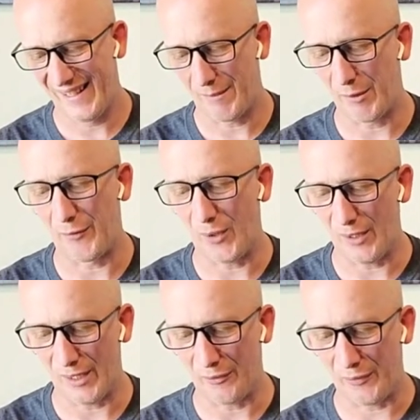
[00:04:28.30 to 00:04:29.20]
I'm a
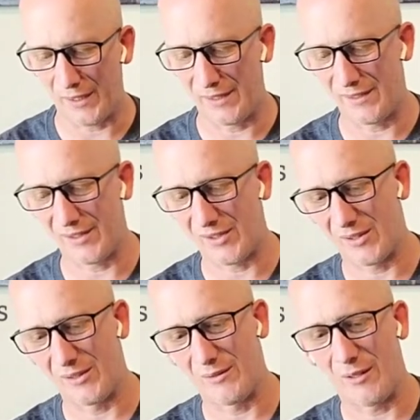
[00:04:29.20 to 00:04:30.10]
Fallout fan,
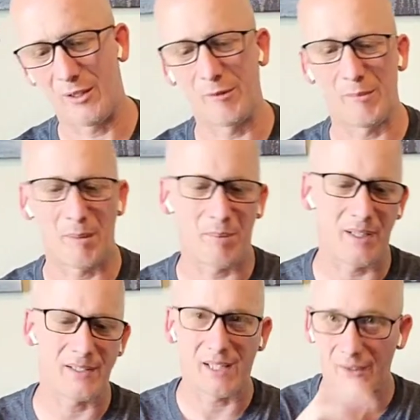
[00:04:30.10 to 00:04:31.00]
so all of my
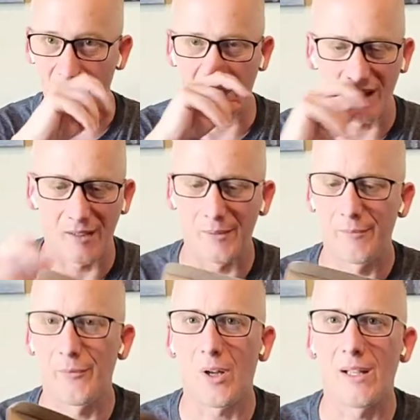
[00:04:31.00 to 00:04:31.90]
pets have
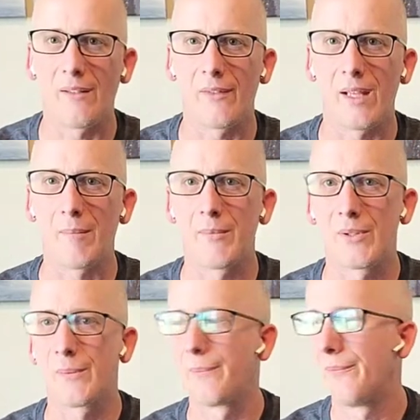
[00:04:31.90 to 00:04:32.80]
Fallout
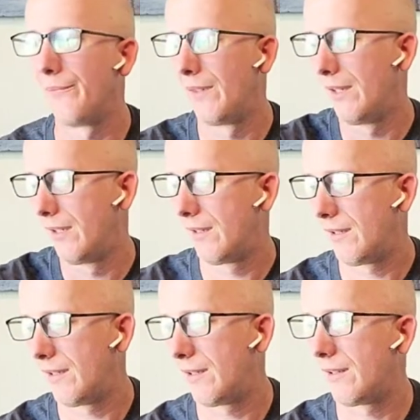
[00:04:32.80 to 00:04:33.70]
names.
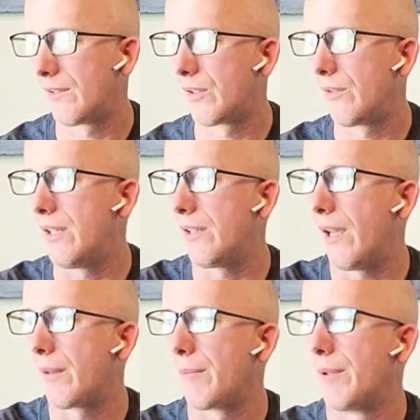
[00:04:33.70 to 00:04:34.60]
And so he's
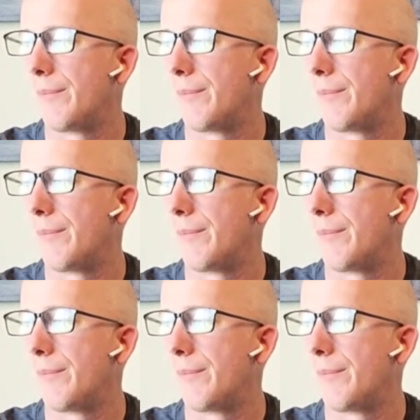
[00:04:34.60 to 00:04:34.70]
Adam.